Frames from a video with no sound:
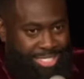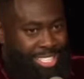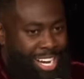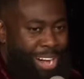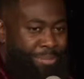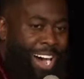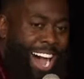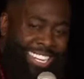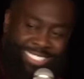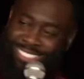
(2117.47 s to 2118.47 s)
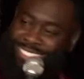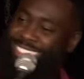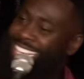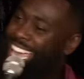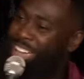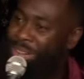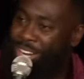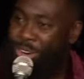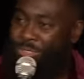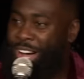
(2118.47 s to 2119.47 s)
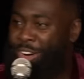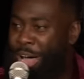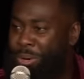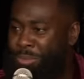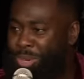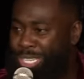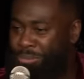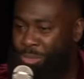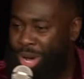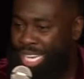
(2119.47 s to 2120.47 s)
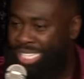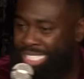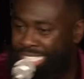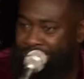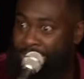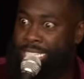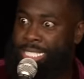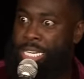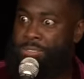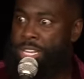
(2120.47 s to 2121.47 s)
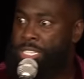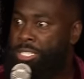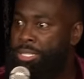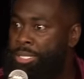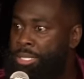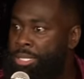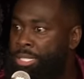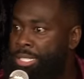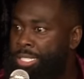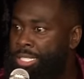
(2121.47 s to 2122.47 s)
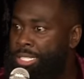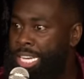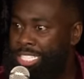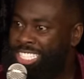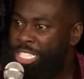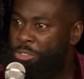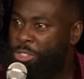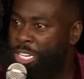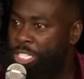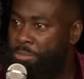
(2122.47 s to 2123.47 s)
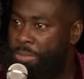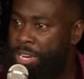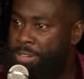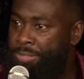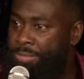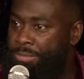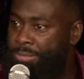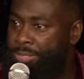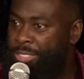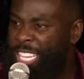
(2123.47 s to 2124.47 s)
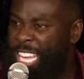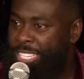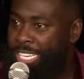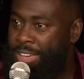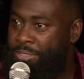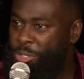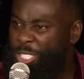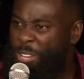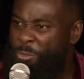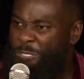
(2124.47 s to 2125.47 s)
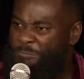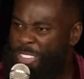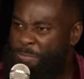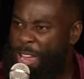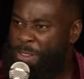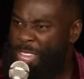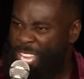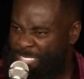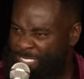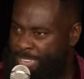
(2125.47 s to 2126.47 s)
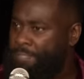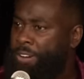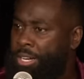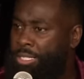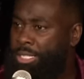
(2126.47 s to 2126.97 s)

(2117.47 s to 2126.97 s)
Come on. Yeah, man, don't fuck around with Muslims, boy. They're serious. That's a serious religion, man. They get together. You say one thing about them, they get together.